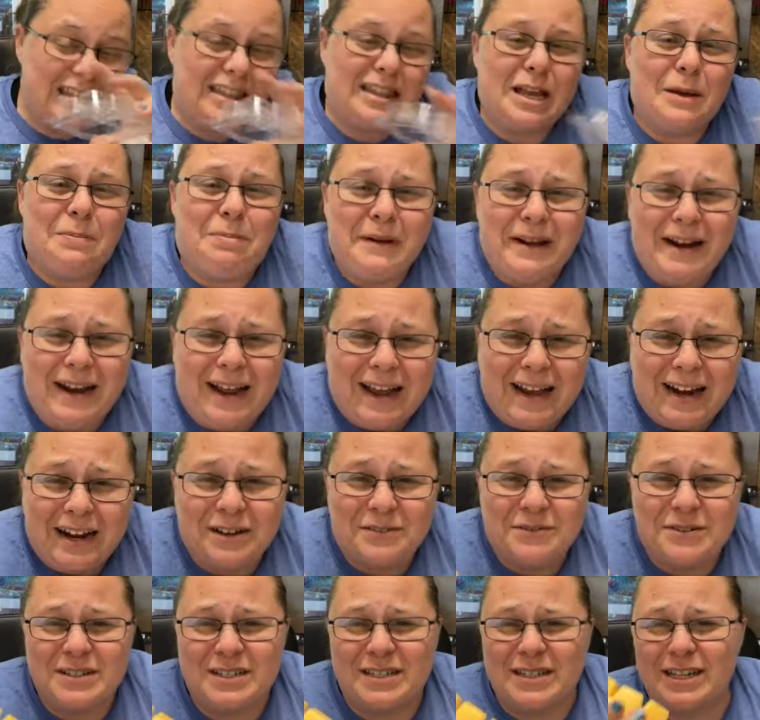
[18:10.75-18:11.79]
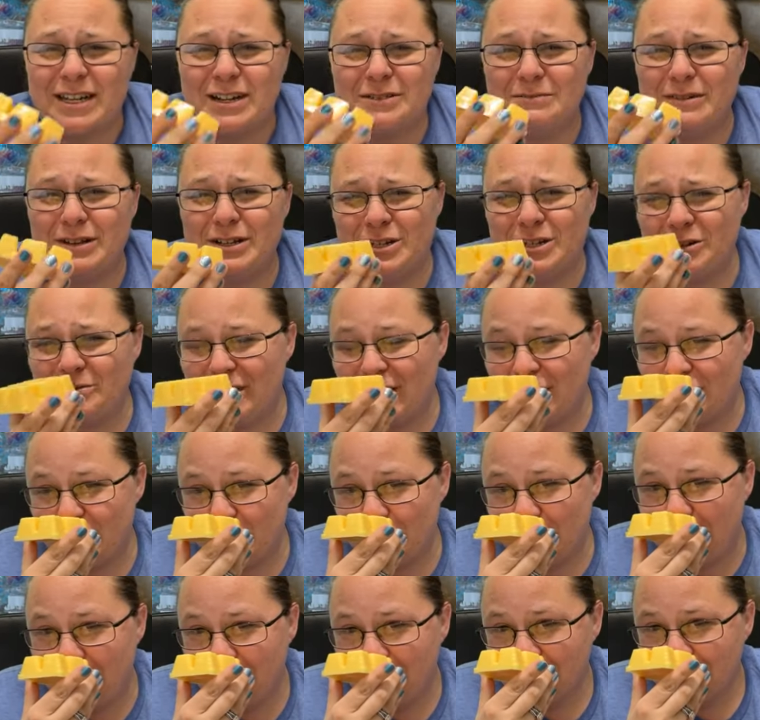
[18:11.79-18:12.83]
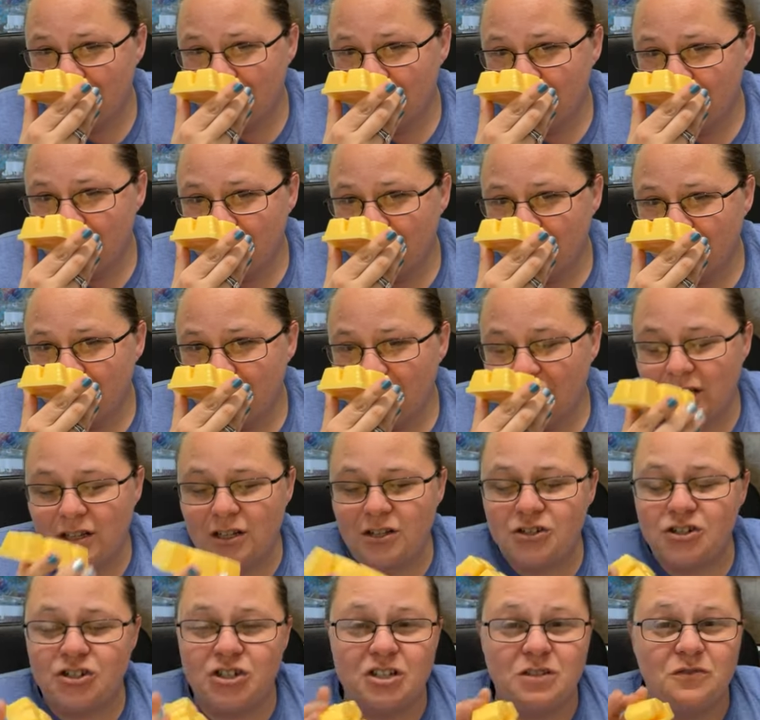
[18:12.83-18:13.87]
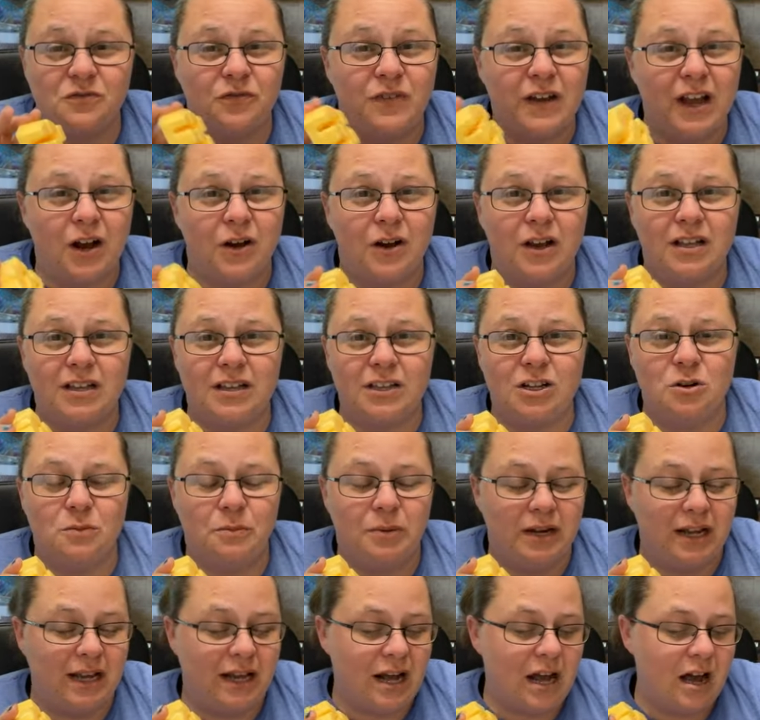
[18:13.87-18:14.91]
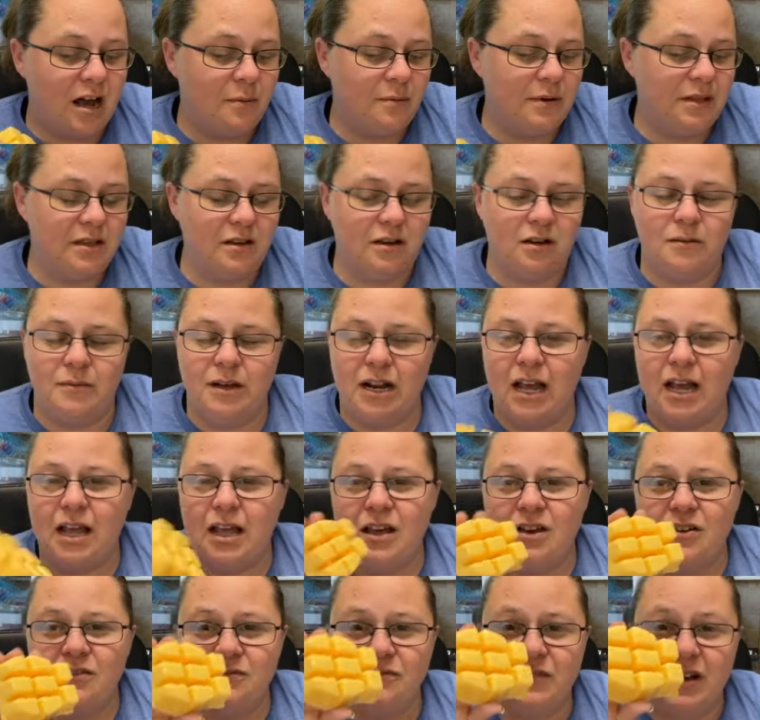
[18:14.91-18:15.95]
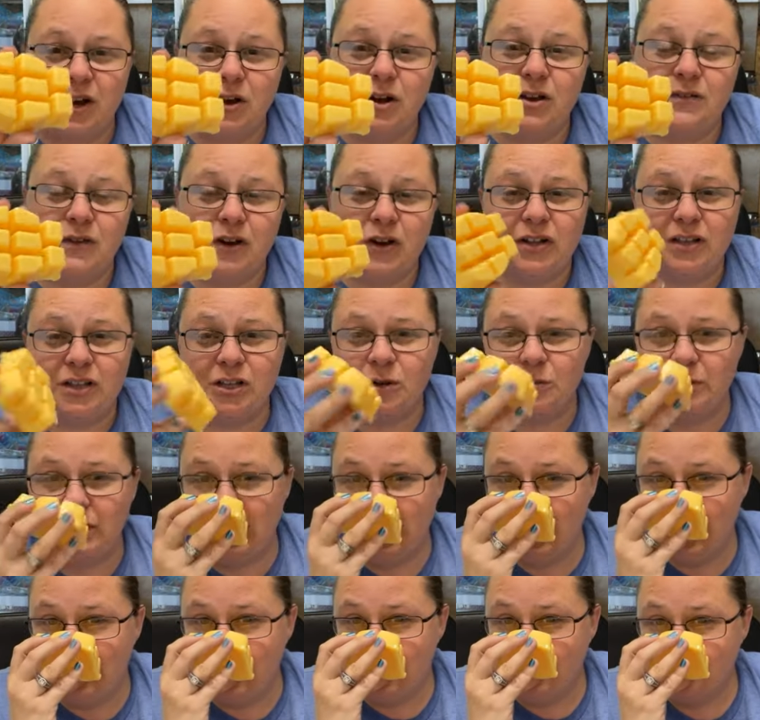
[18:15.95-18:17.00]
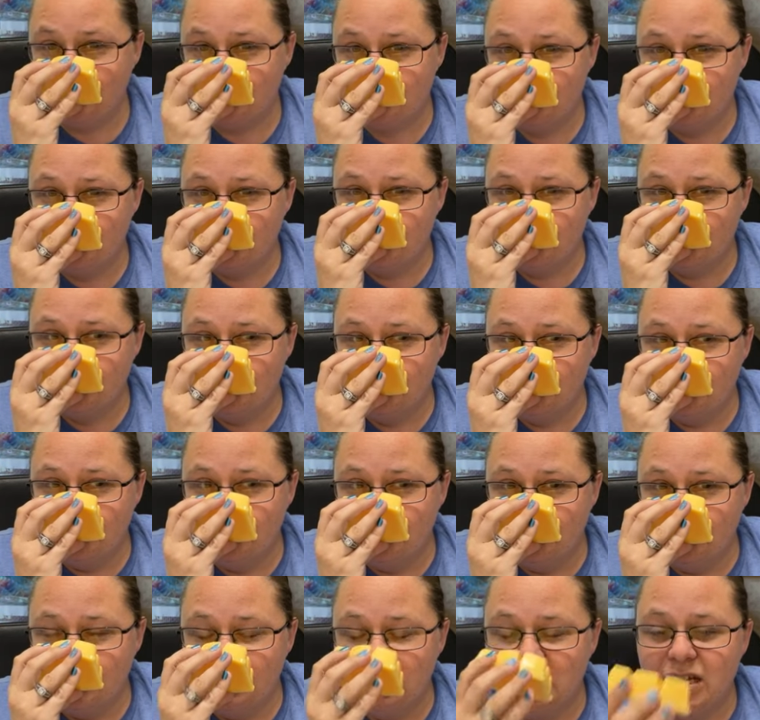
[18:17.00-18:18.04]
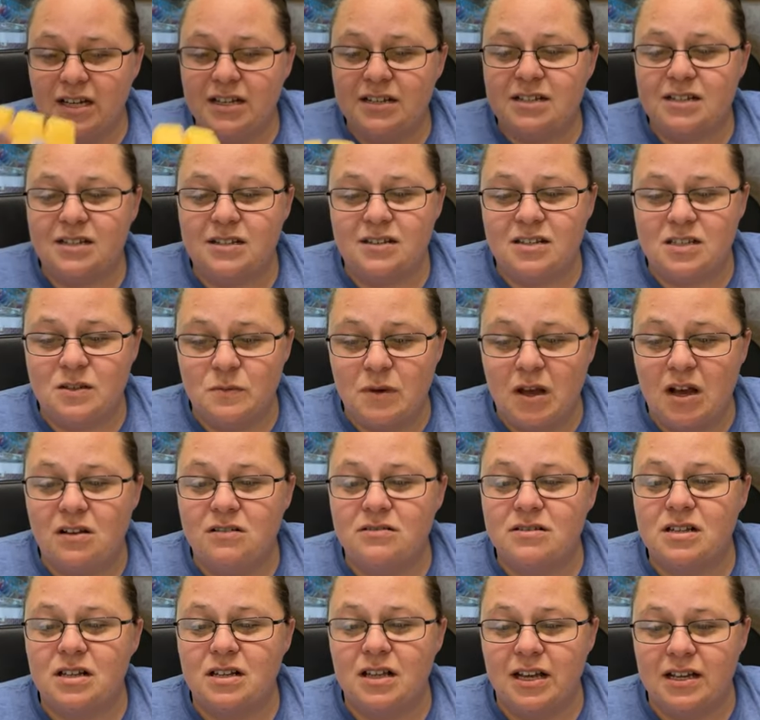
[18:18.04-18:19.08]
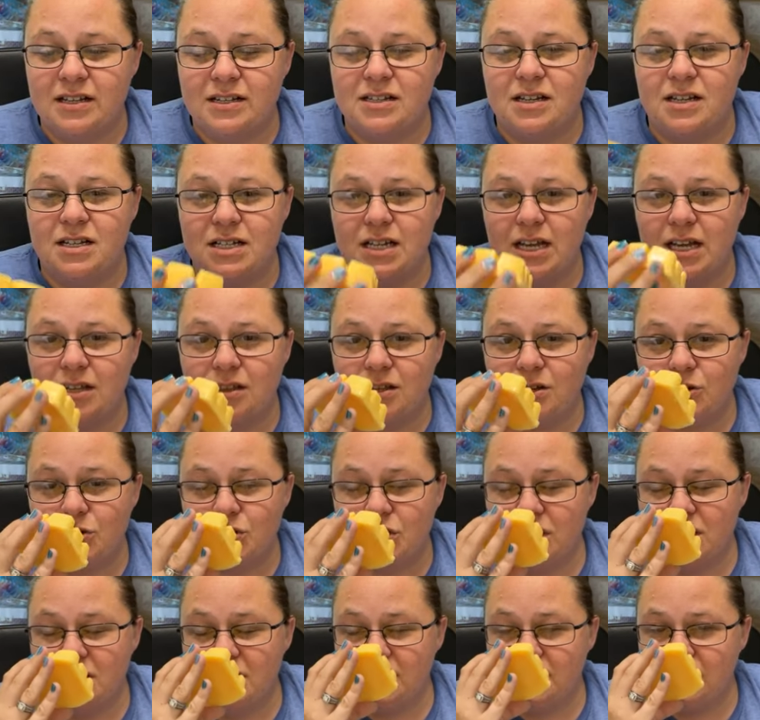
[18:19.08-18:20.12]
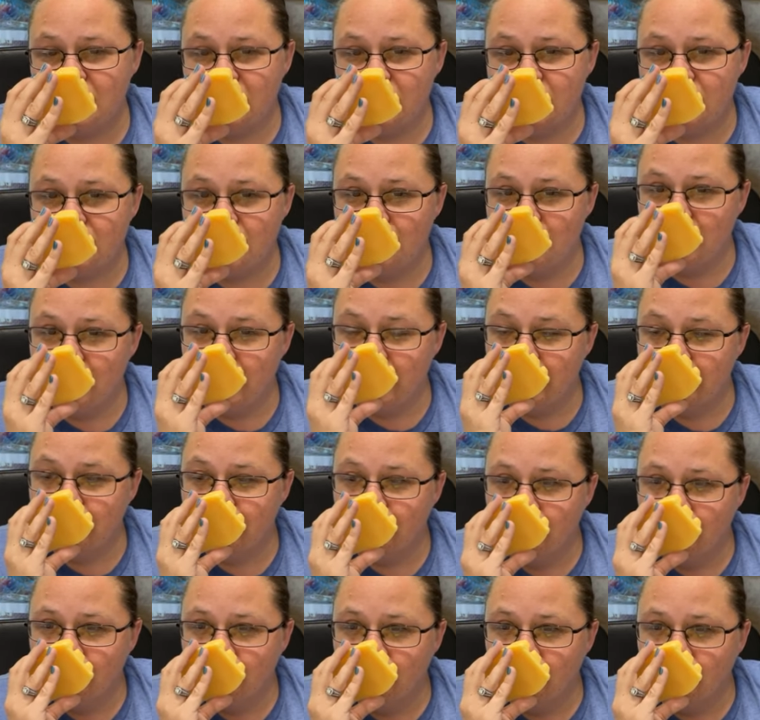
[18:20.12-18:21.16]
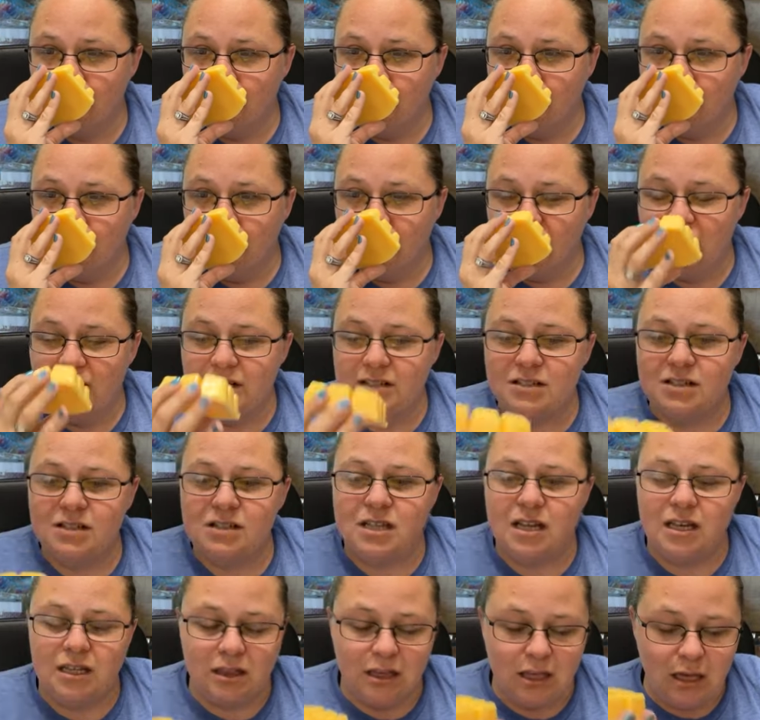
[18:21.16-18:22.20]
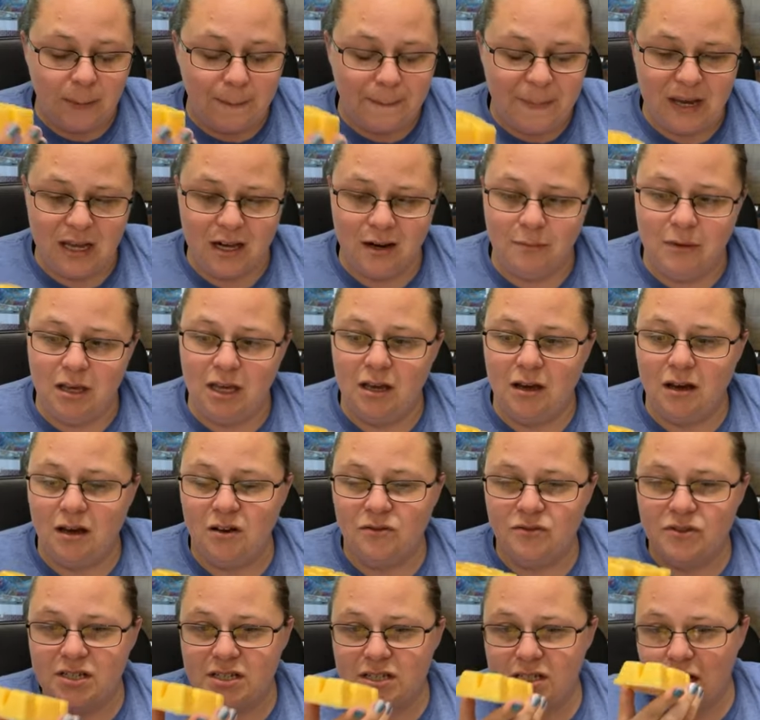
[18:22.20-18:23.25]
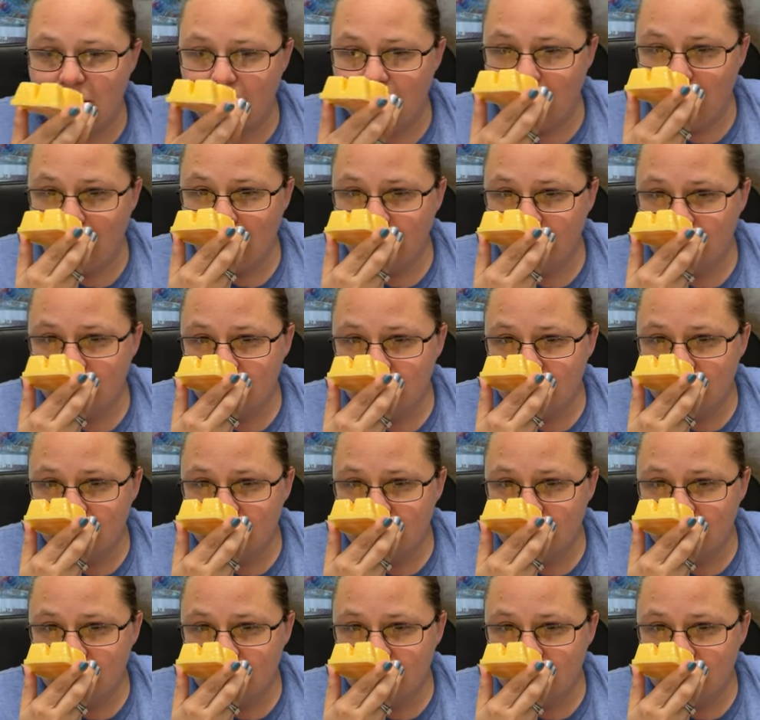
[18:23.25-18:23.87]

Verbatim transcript: that the banana was going to be too much, but there's just very little banana. I'll be there in a minute. Very, very little banana. This smells like suntan lotion. This is so good. This is like the epitome of the summer